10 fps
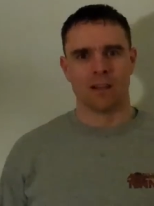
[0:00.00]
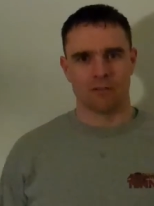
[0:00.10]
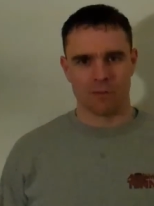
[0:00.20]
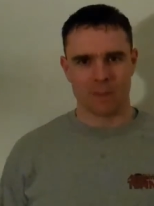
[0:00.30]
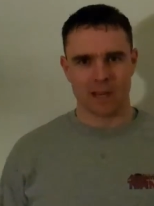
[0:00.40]

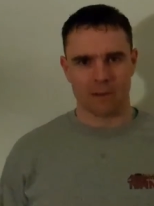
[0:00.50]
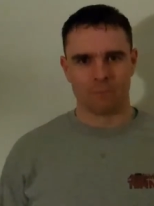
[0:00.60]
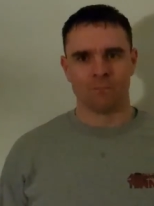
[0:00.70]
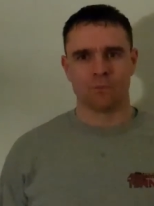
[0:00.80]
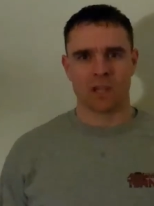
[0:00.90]
from there
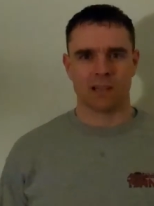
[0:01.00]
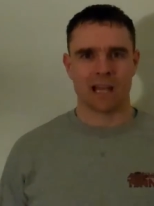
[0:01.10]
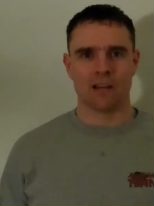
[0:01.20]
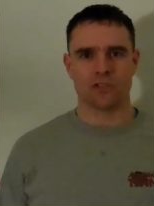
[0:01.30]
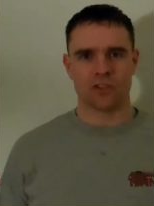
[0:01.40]
that
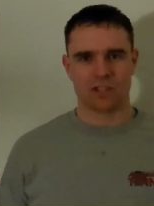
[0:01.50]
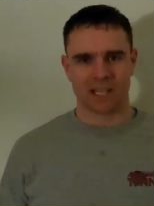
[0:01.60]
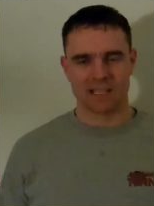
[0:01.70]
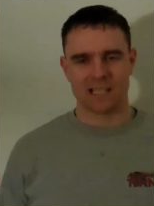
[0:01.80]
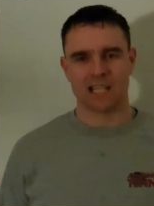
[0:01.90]
allows us to
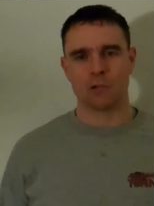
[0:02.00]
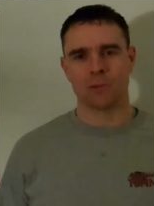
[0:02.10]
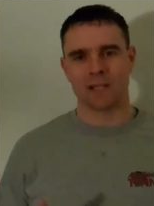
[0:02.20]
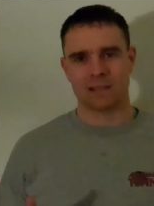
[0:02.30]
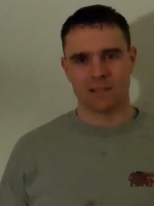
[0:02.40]

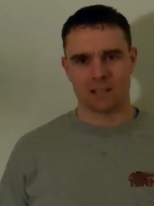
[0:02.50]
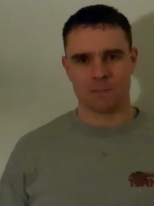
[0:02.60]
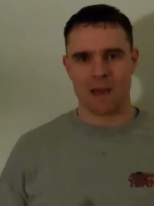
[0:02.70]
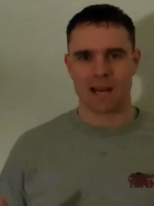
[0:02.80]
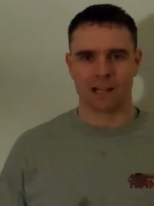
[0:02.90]
continually and
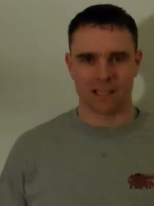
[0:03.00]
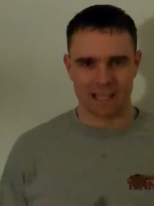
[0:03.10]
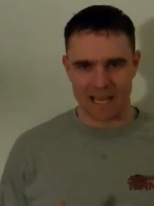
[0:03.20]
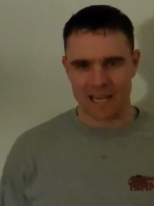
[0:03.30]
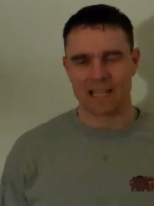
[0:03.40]
systematically
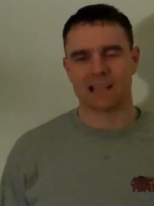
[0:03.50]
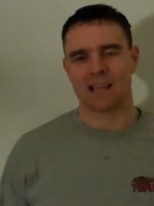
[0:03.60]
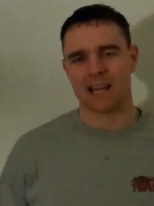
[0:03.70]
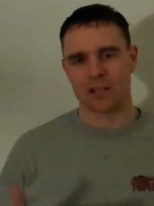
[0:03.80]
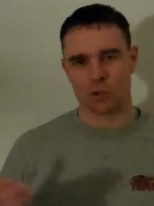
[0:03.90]
get any
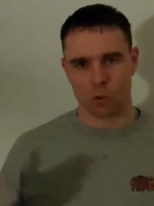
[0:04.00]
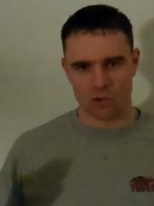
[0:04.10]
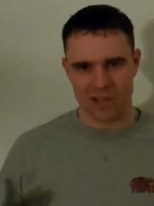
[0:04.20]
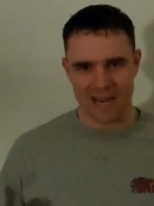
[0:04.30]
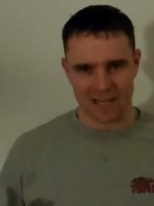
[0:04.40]
client
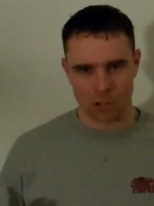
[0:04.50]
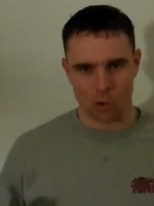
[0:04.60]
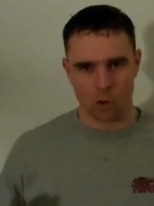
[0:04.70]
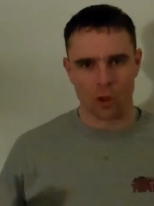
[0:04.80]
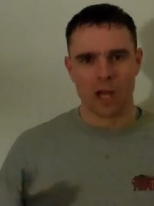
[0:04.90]
towards any
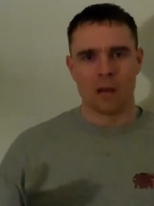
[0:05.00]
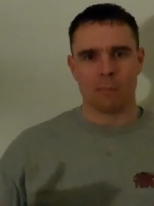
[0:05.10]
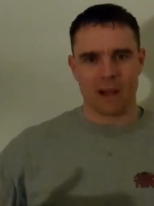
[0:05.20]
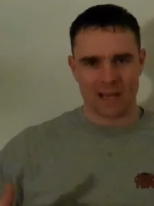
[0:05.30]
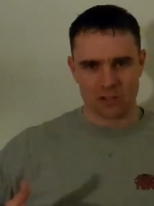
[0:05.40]
goal
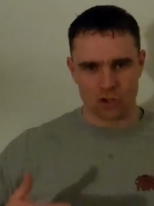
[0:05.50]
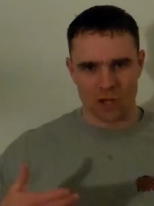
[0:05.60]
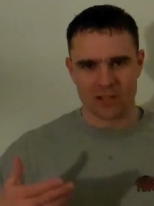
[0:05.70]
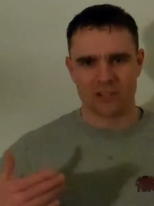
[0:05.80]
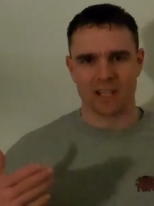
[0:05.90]
by
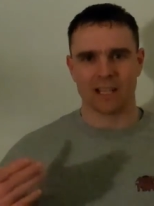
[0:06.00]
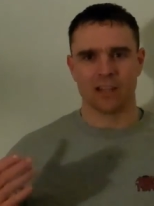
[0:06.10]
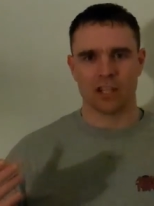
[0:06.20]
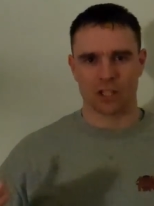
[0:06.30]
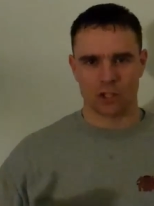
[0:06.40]
adjusting
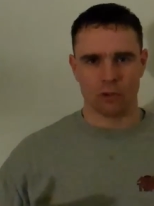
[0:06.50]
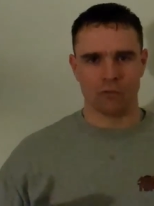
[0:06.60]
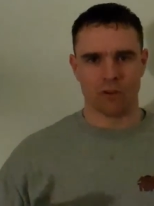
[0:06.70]
the acute